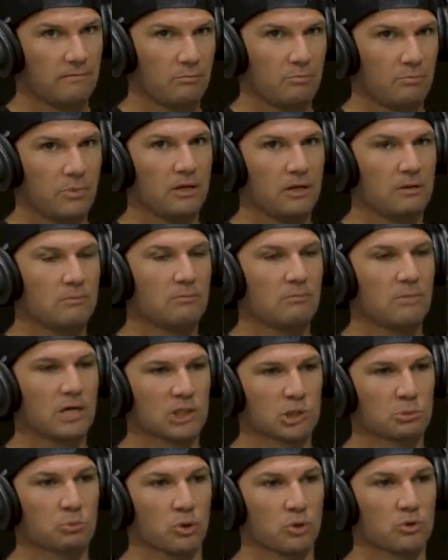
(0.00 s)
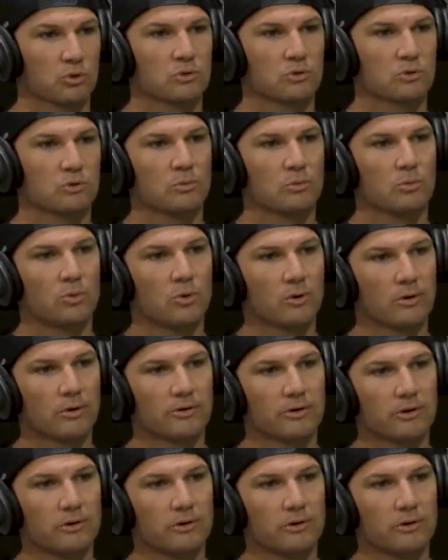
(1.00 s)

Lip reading: been exposed to it more, you